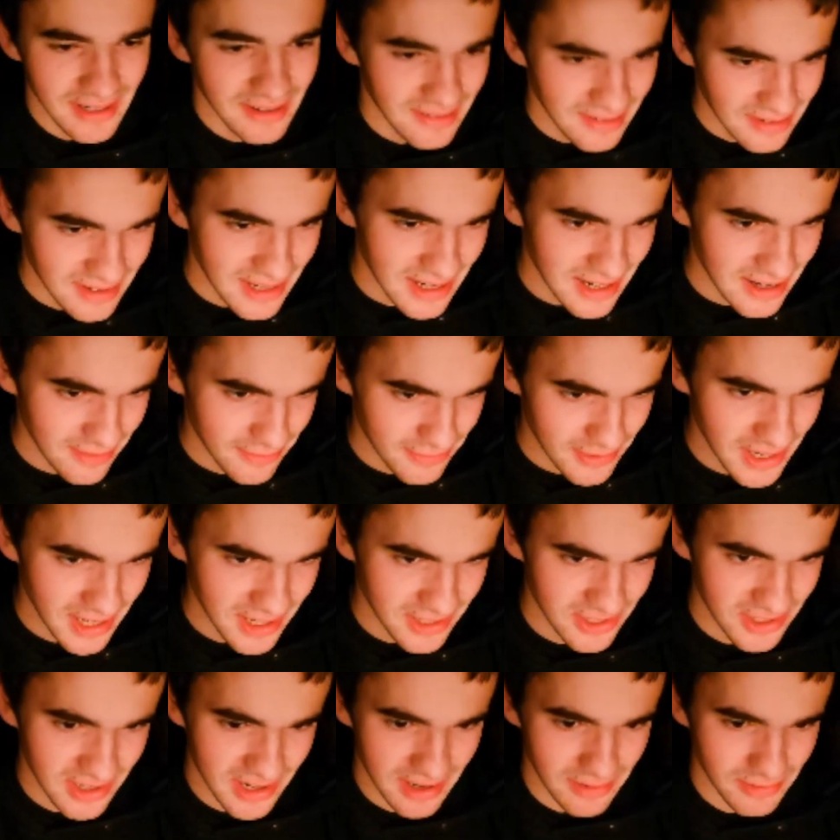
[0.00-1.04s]
yeah, if
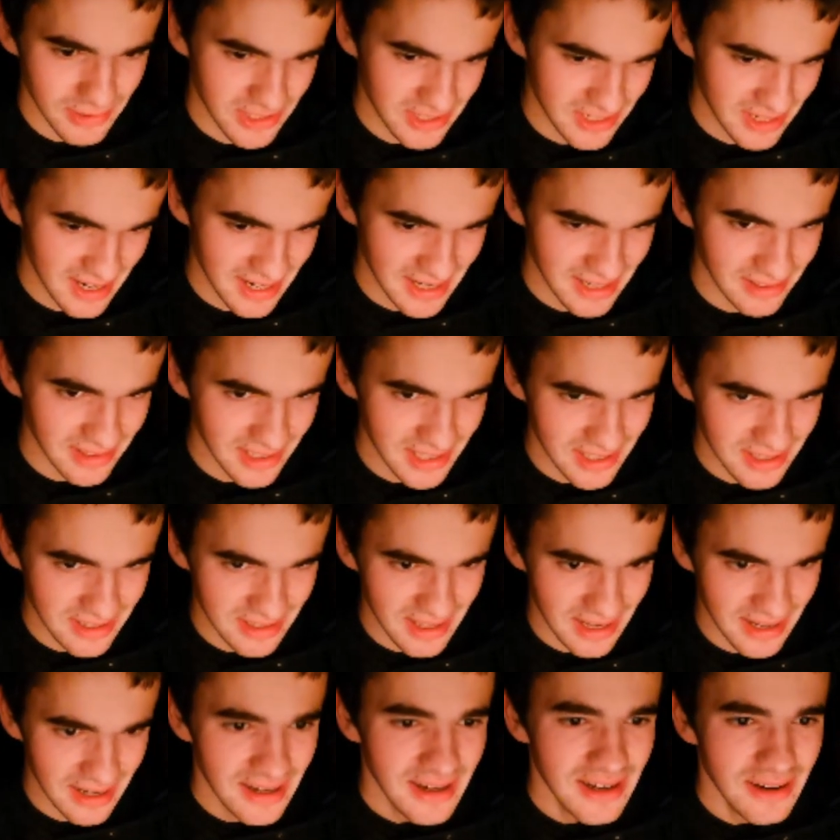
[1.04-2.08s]
Yasuda was saying this,
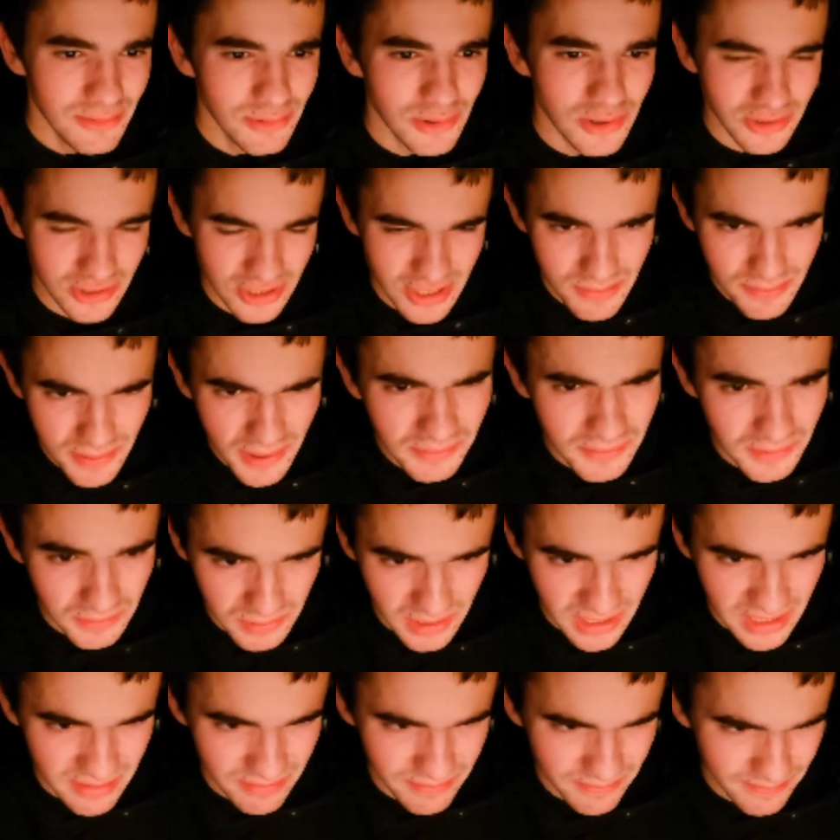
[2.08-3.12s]
well, she
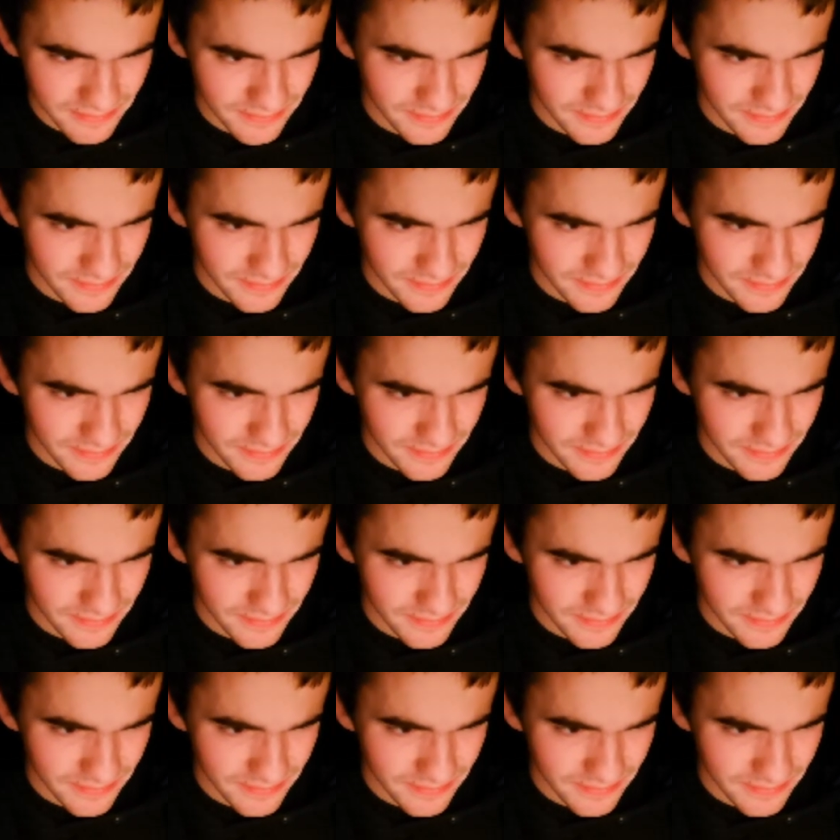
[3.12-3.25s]
probably,